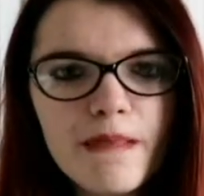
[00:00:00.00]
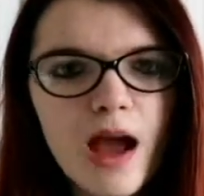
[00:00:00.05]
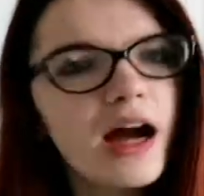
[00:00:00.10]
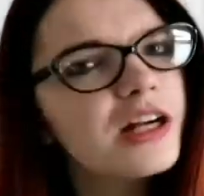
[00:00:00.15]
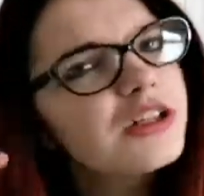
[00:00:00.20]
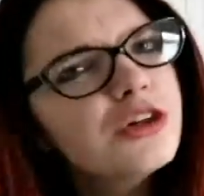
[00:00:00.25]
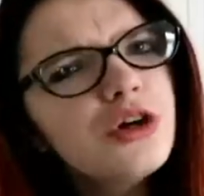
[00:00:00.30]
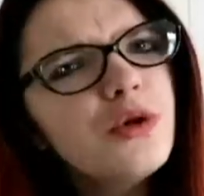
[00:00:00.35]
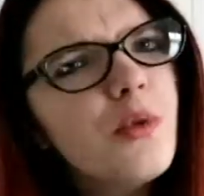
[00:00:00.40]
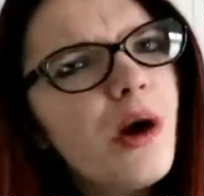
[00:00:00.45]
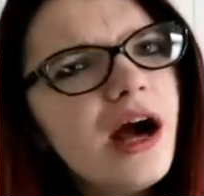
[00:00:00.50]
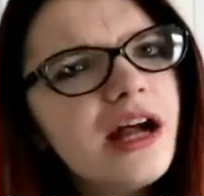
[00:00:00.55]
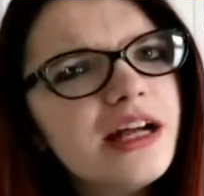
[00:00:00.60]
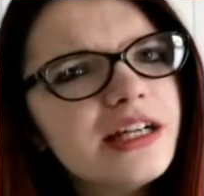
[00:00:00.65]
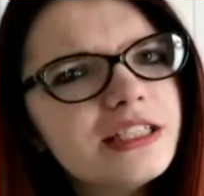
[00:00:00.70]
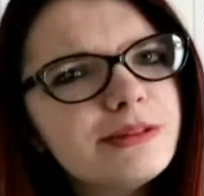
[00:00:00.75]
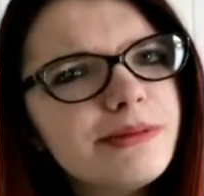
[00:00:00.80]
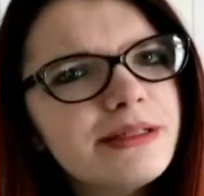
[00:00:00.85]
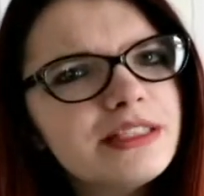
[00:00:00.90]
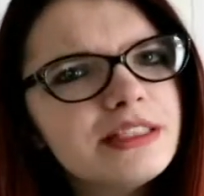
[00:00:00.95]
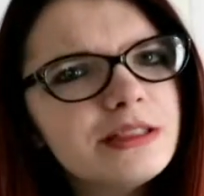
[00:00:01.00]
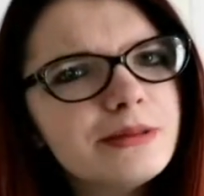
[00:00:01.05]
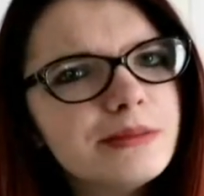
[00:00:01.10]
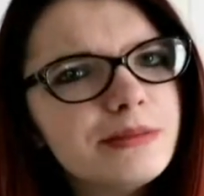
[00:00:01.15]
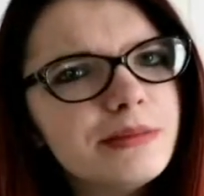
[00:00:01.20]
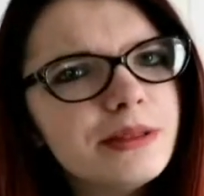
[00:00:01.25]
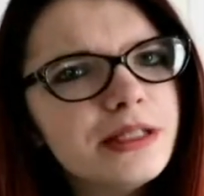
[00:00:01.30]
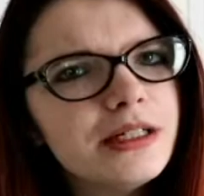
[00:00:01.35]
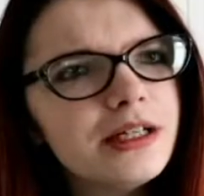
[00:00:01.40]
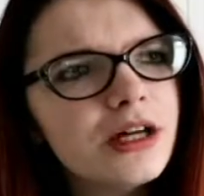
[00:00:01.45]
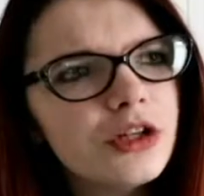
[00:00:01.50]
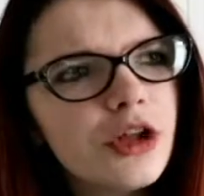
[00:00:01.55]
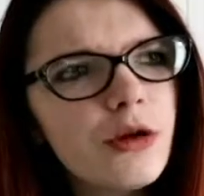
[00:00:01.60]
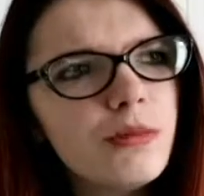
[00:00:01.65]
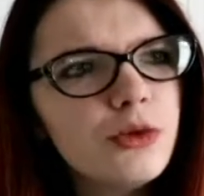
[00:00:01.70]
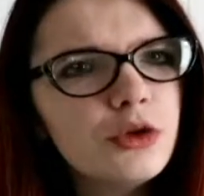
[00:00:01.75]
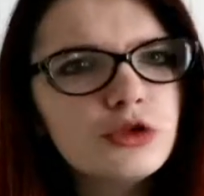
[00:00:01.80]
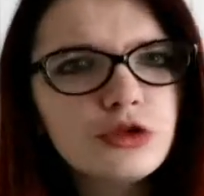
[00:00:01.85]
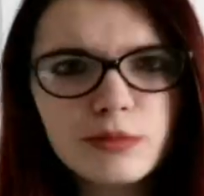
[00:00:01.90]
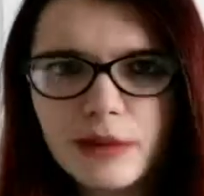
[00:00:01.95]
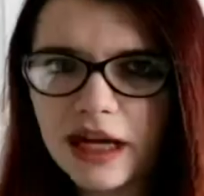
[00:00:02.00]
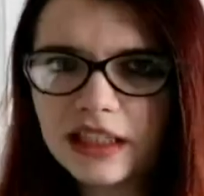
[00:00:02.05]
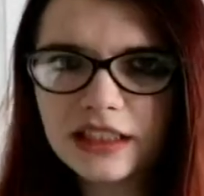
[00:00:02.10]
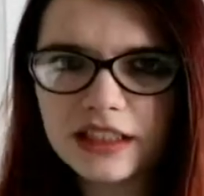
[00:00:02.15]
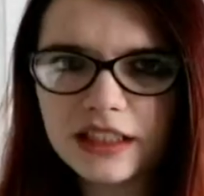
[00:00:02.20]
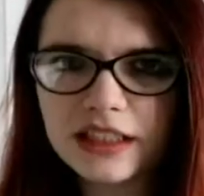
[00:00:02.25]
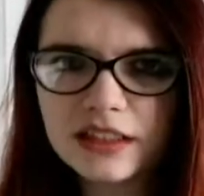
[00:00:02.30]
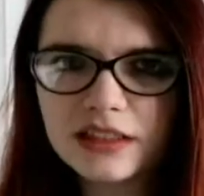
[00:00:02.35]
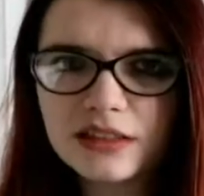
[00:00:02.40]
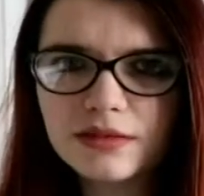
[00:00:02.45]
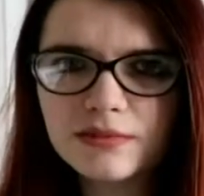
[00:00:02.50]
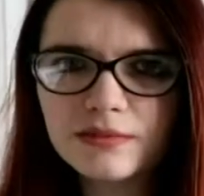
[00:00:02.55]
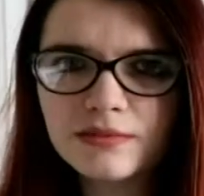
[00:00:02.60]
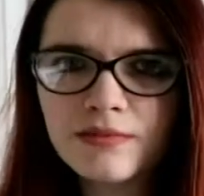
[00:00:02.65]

I don't know why I expected it to be a lot more dramatic.